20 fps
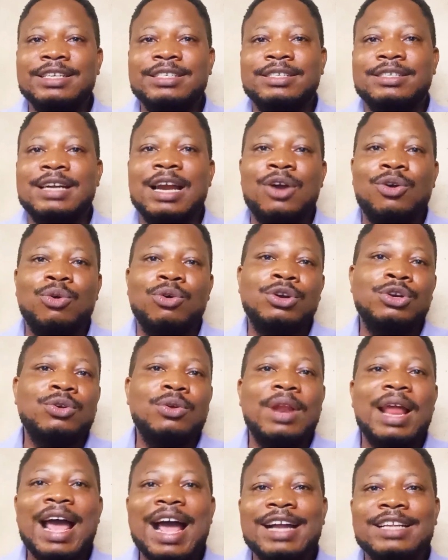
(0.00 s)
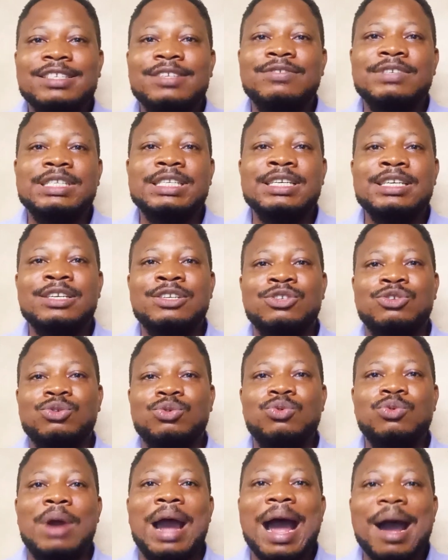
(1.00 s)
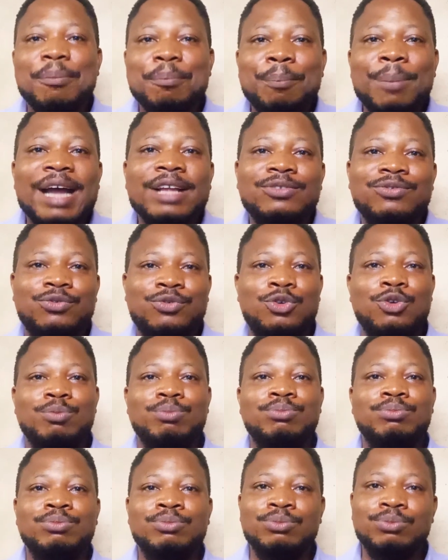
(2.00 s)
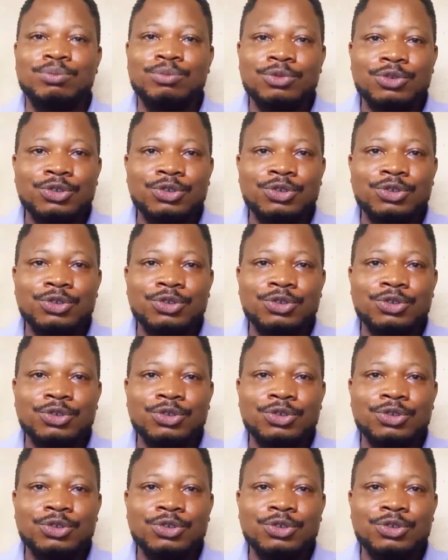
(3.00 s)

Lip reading: extracurricular activity in school apart from